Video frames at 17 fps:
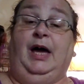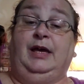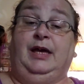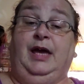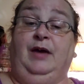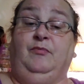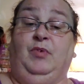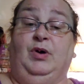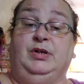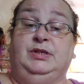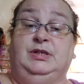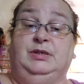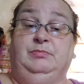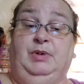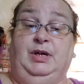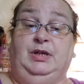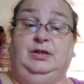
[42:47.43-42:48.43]
I gave one
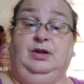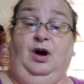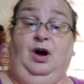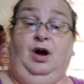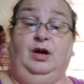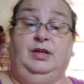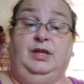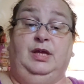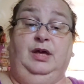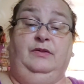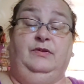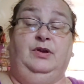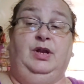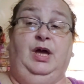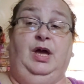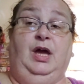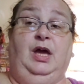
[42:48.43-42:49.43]
to my dog the
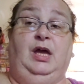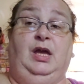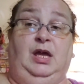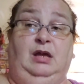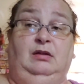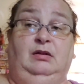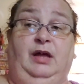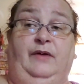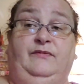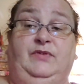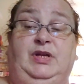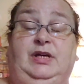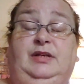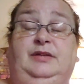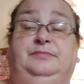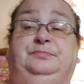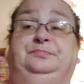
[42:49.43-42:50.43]
other day. He loved
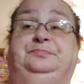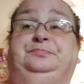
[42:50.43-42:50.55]
it.